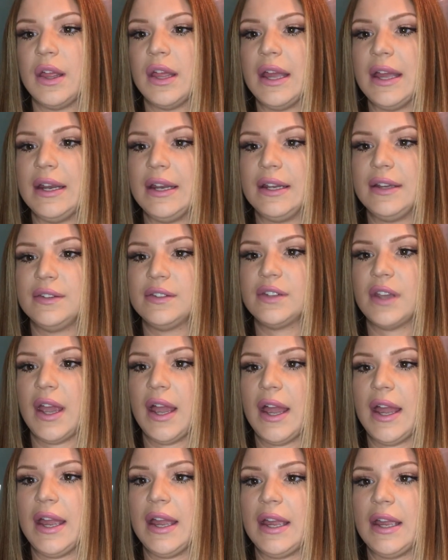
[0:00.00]
It is
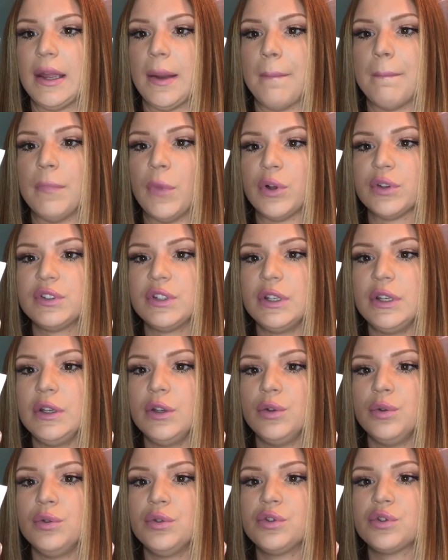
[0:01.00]
a
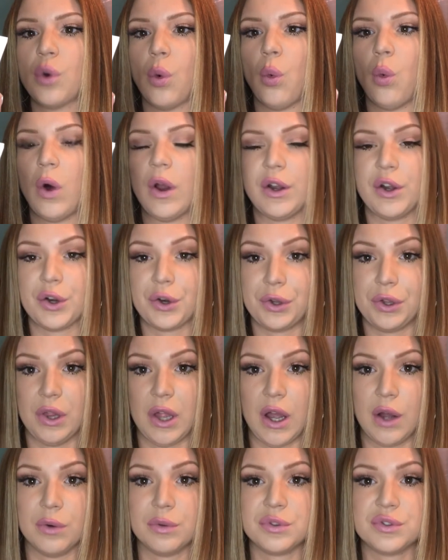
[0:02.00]
multi-use Wonder
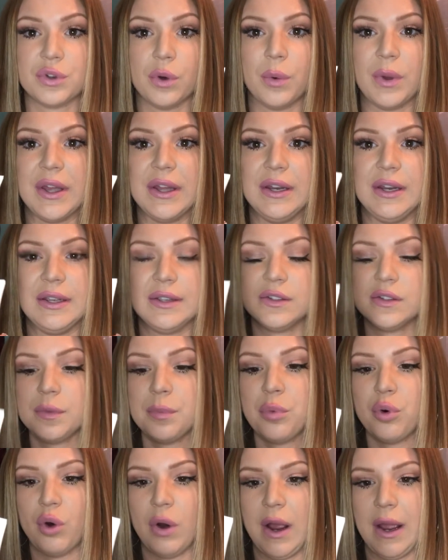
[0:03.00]
Glow, so it is a
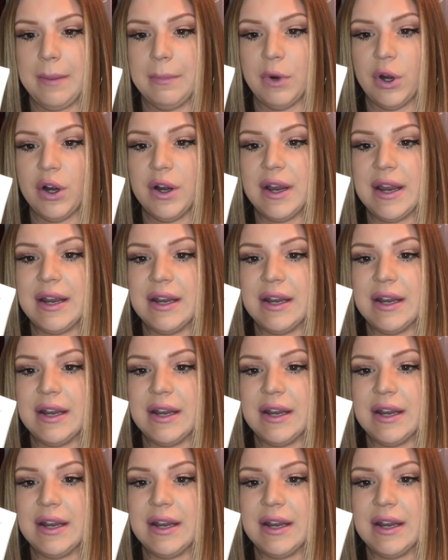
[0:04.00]
primer.